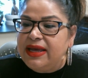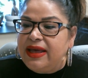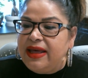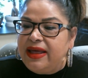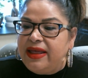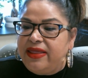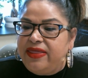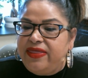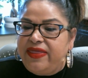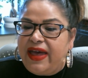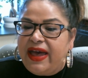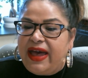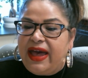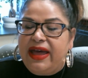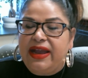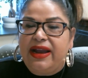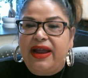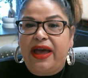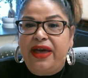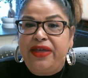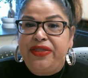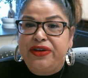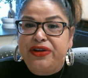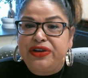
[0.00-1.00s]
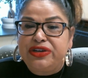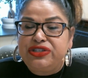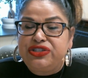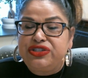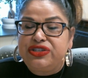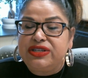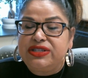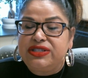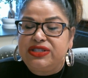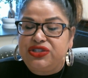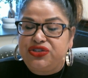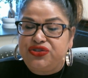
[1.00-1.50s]
that others
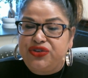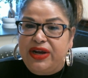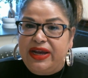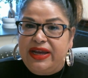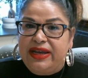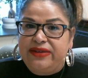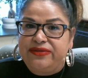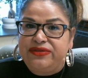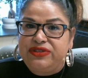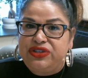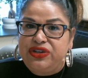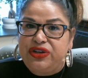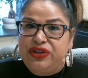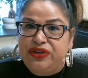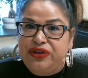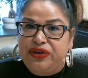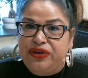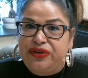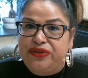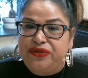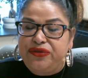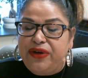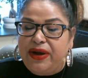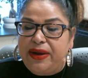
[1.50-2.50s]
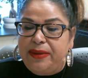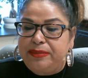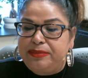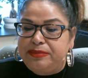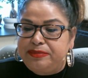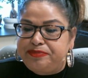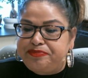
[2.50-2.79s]
should strive to learn from.